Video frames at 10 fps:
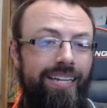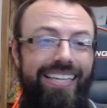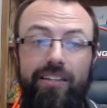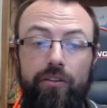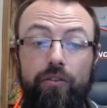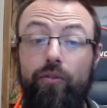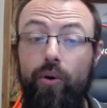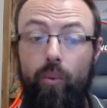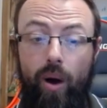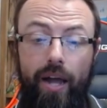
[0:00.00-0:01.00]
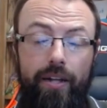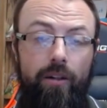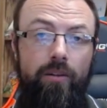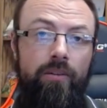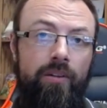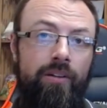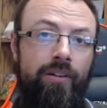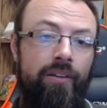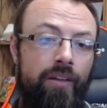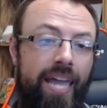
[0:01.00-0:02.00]
is for a while
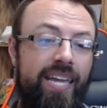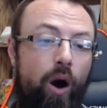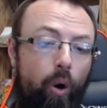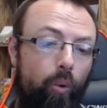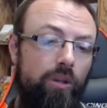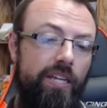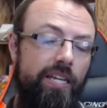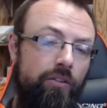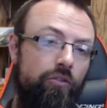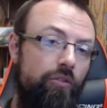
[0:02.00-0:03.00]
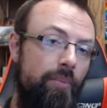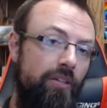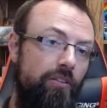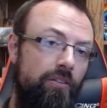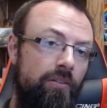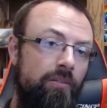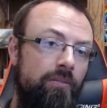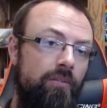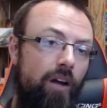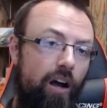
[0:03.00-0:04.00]
a holy instrument
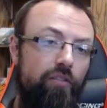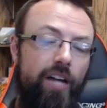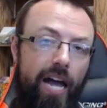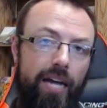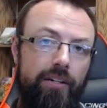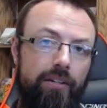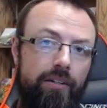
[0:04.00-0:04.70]
of God.